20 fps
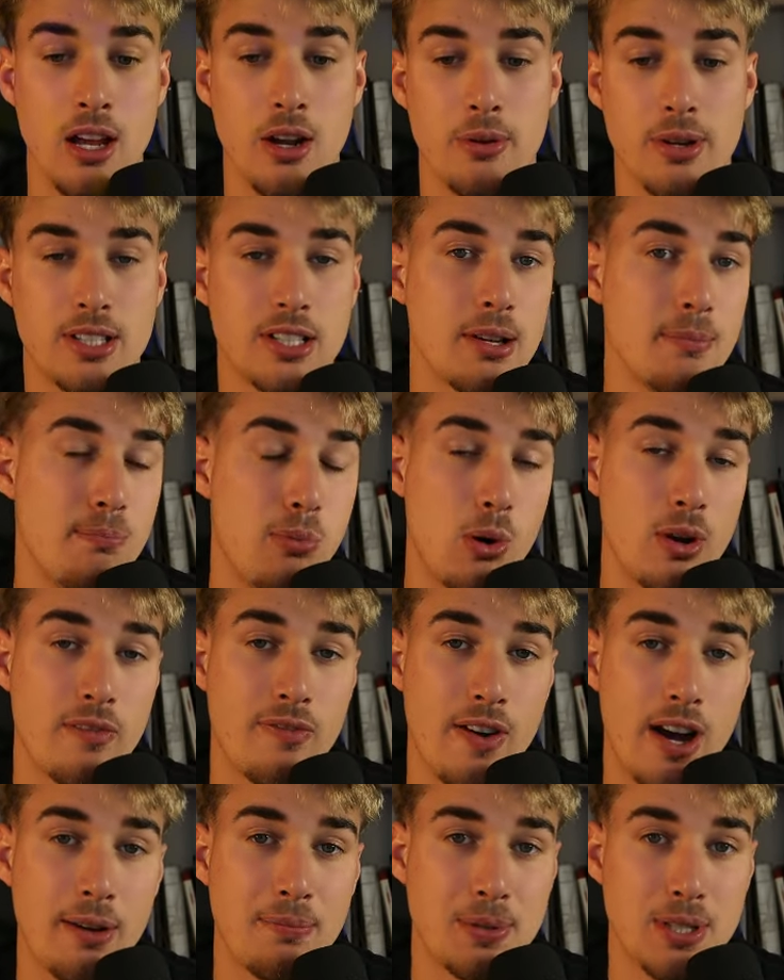risking
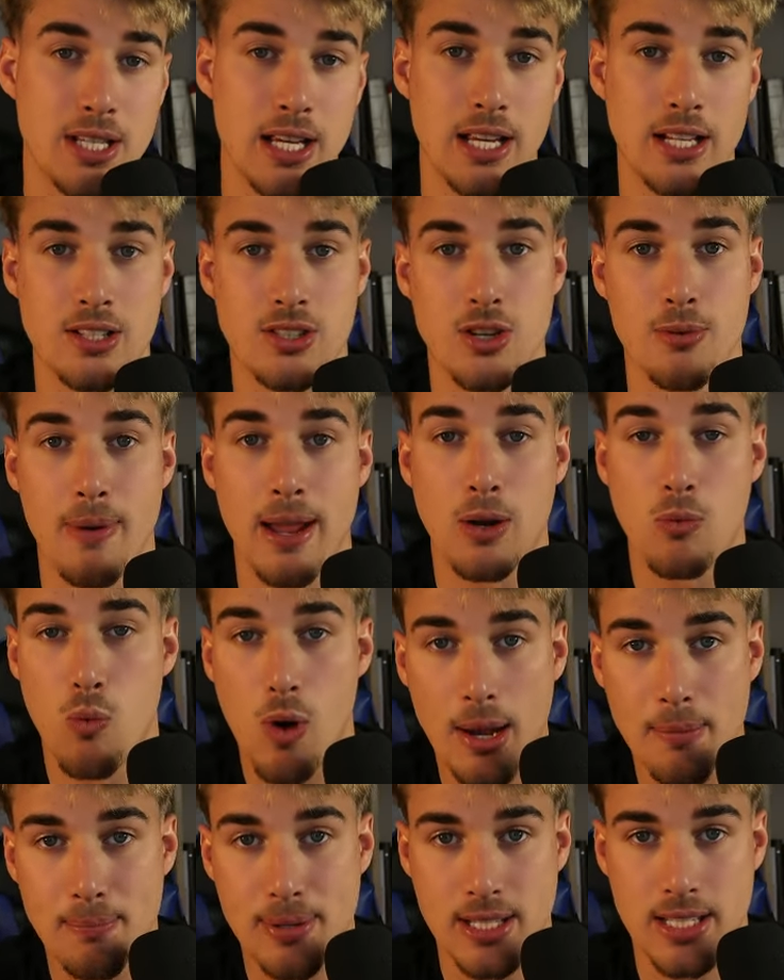0.5% to make
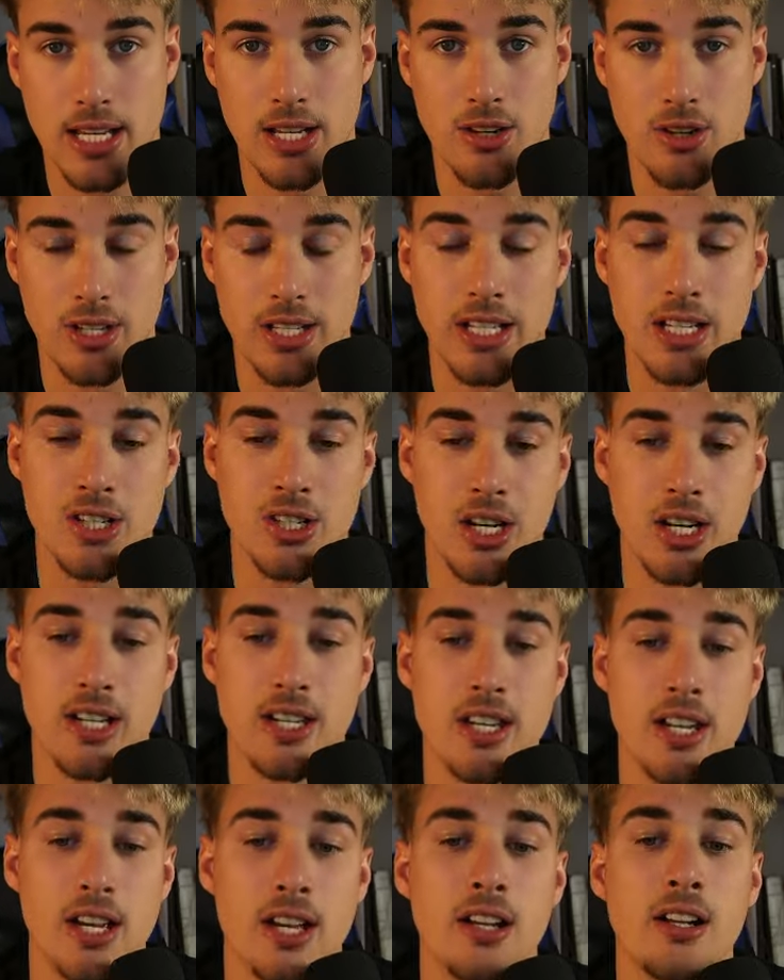1% on each
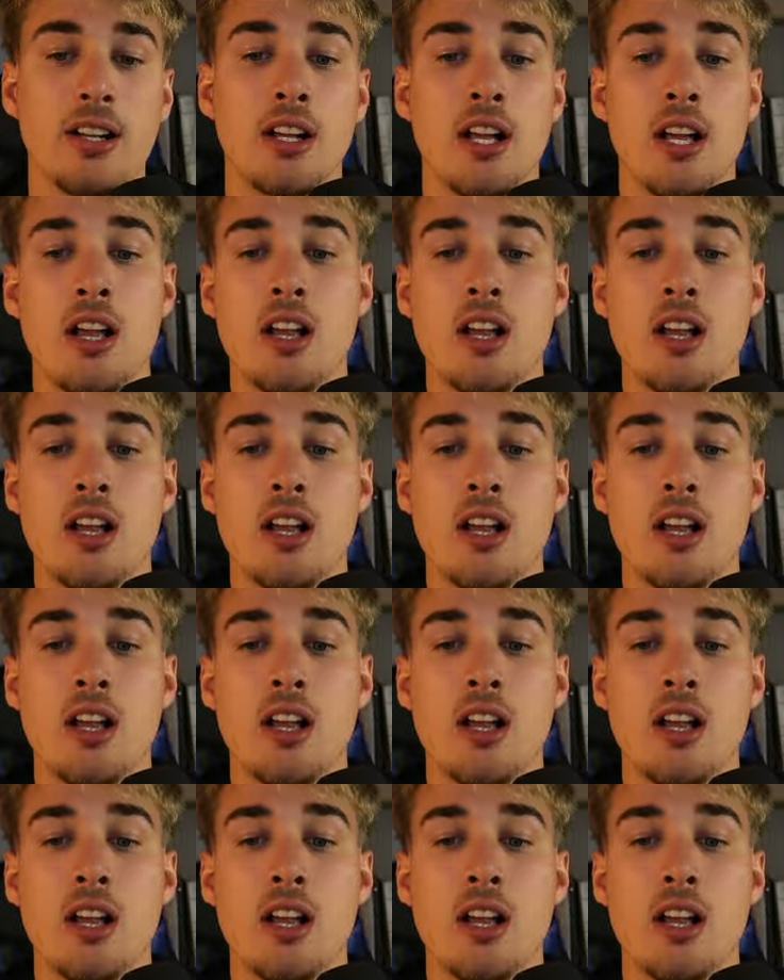idea.